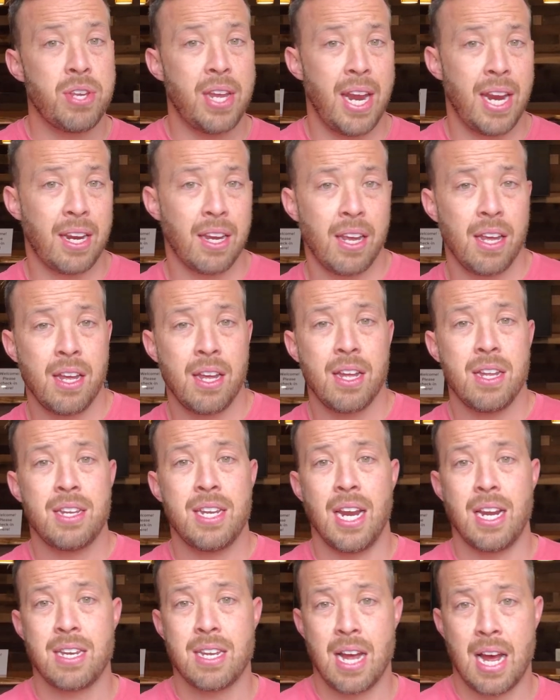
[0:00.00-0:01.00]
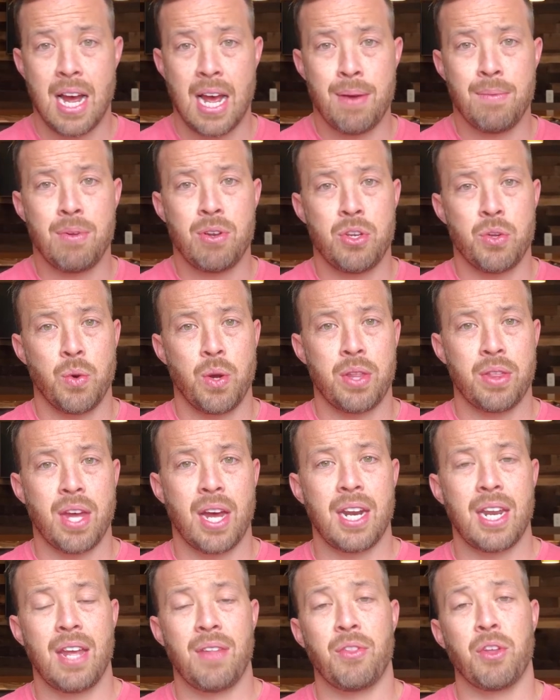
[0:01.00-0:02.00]
time at doing that in the
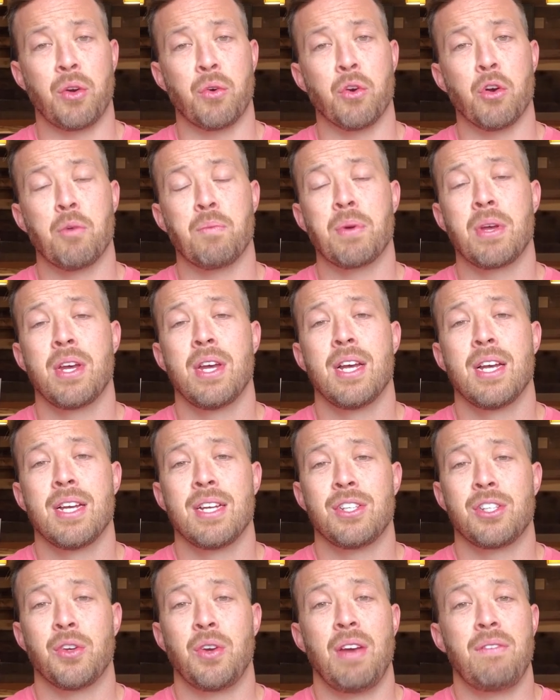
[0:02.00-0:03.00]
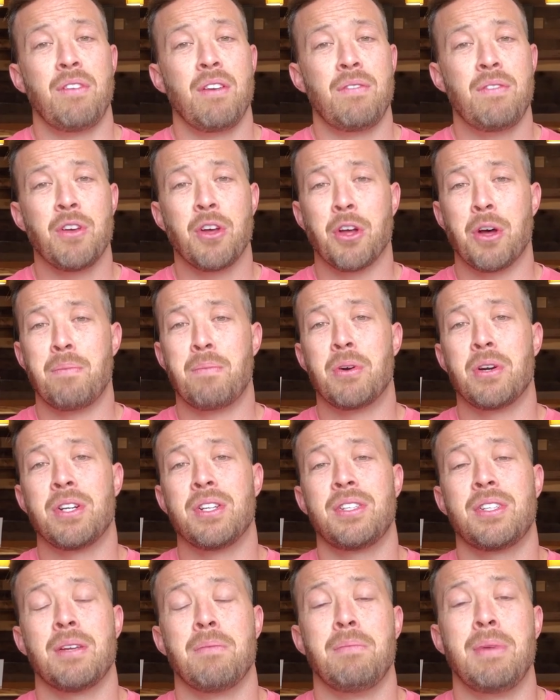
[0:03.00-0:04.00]
group. So if you feel a burden to meet,
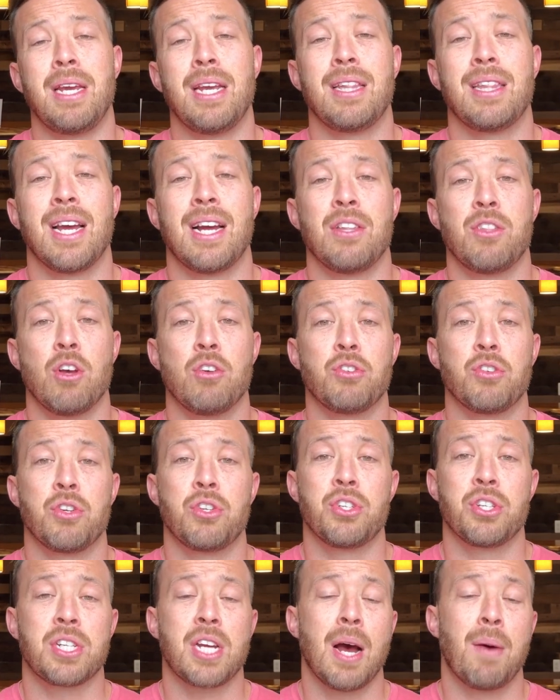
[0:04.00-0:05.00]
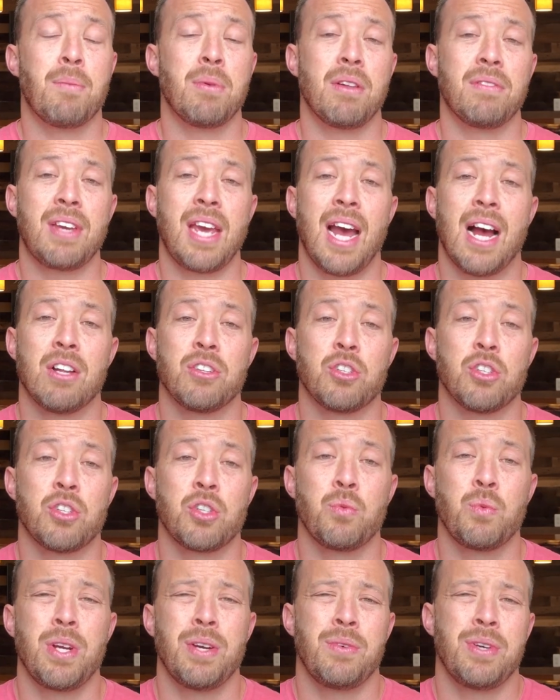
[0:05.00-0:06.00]
those are just a couple of counsels. We just
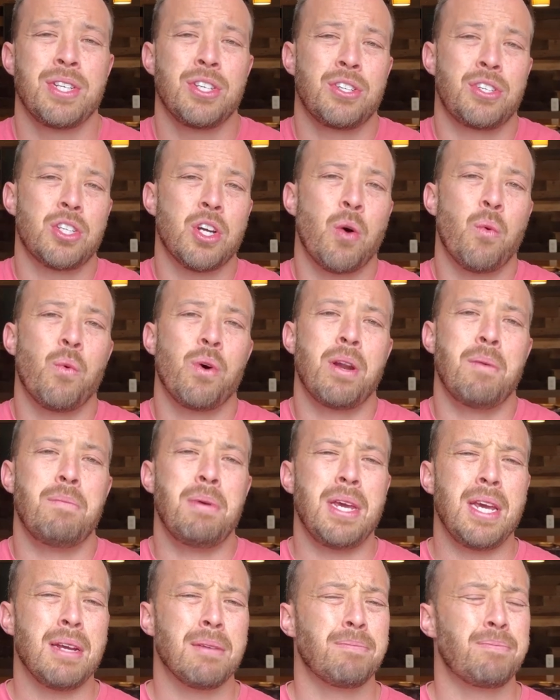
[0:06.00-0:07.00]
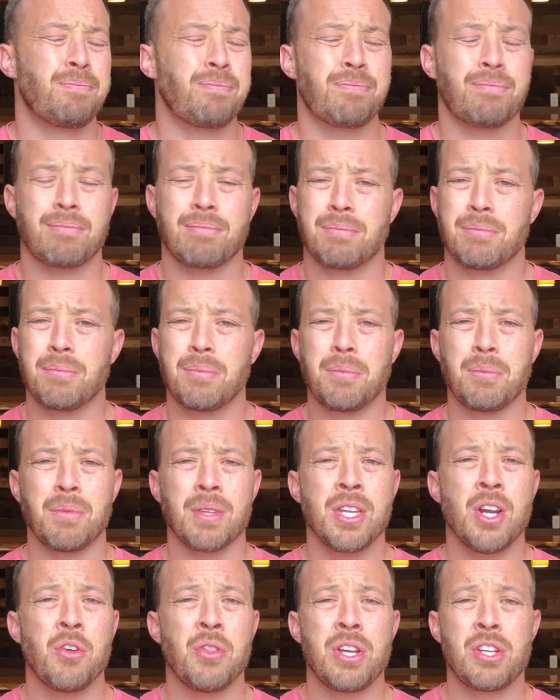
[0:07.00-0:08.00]
don't want to be these
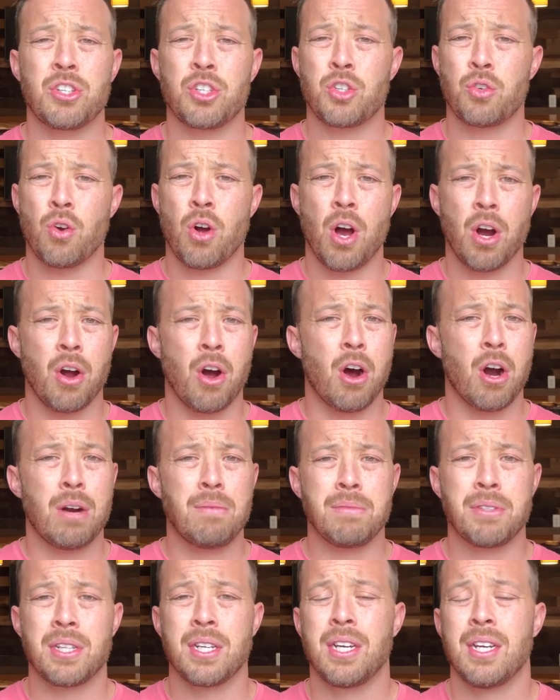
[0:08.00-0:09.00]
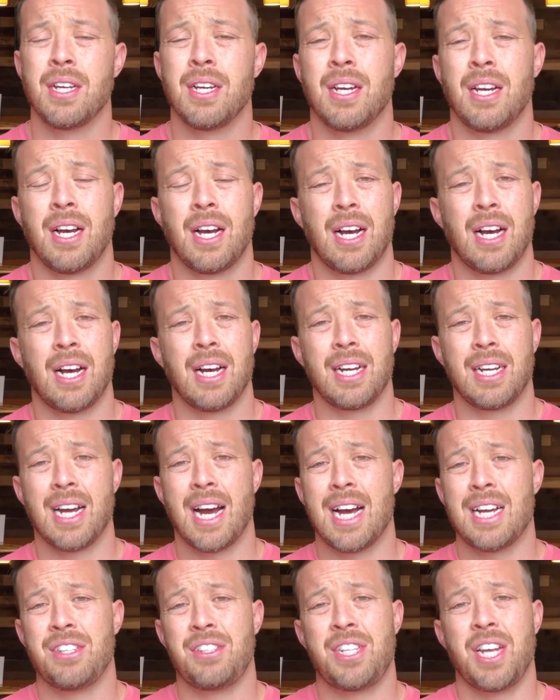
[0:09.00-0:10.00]
strong-armed guys telling you
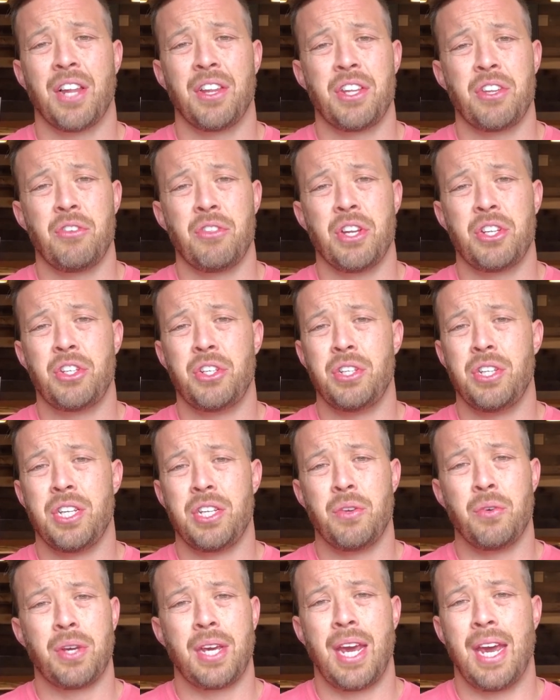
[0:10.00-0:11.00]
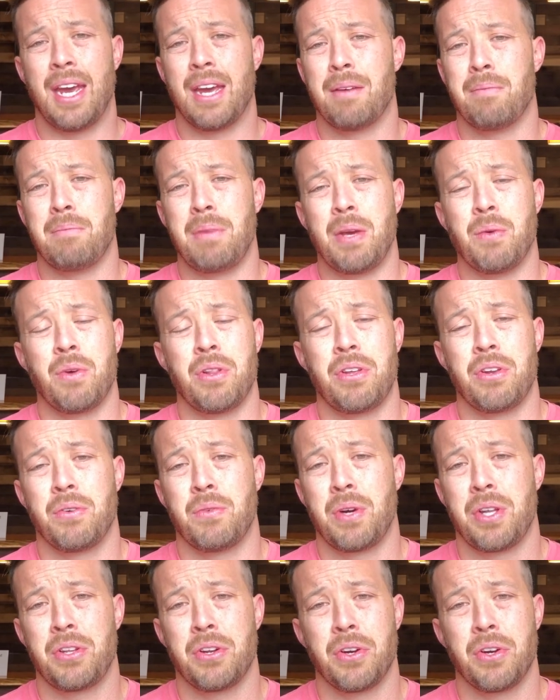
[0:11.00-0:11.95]
that you can't meet with your group. So if you feel